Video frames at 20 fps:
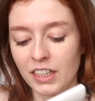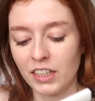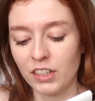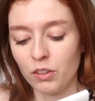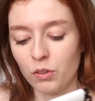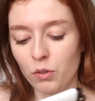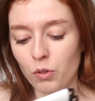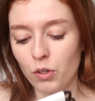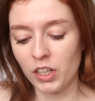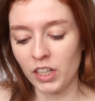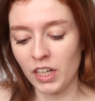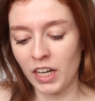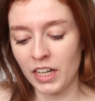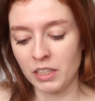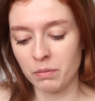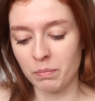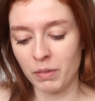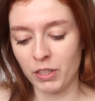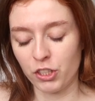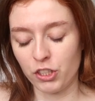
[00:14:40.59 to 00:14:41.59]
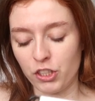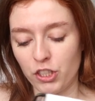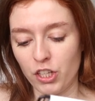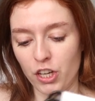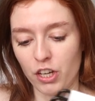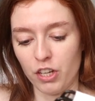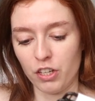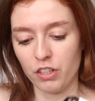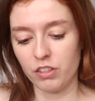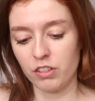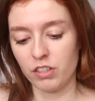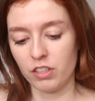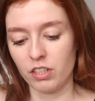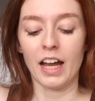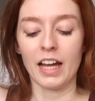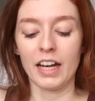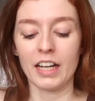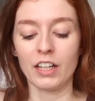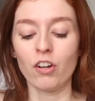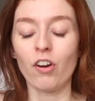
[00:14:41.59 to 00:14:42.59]
are gonna organize my shoes,
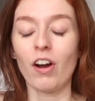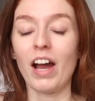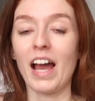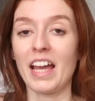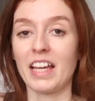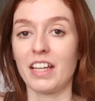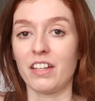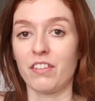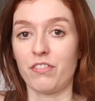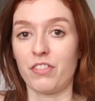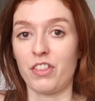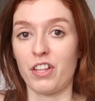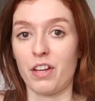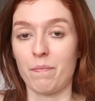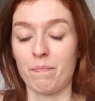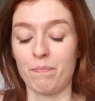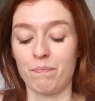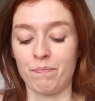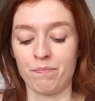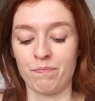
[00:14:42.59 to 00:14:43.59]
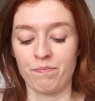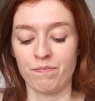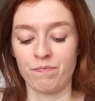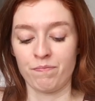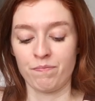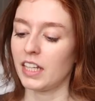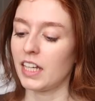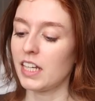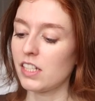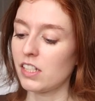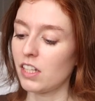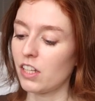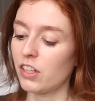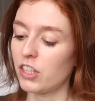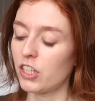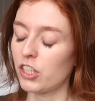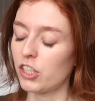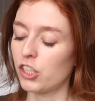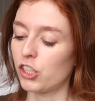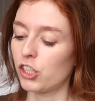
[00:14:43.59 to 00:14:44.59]
and I got 8 of them. These are
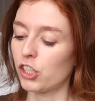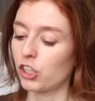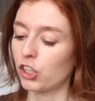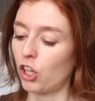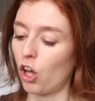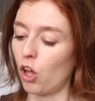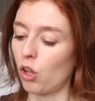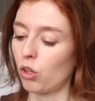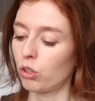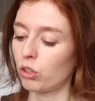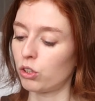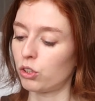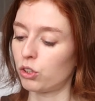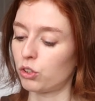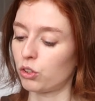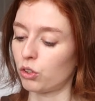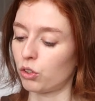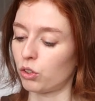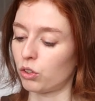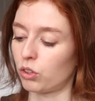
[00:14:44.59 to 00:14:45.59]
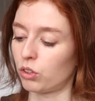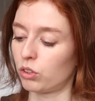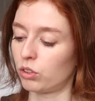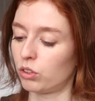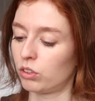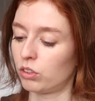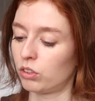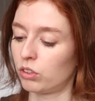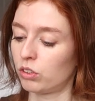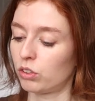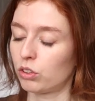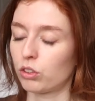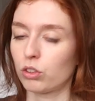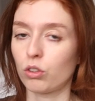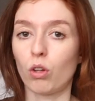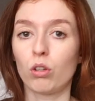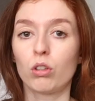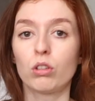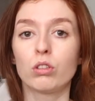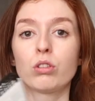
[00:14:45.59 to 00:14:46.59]
the Skull Storm.
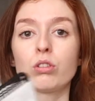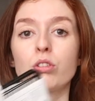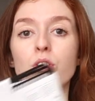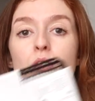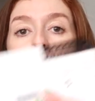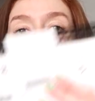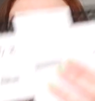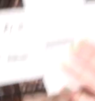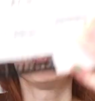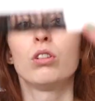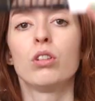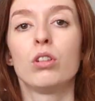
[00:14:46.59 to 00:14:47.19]
Skull Storm?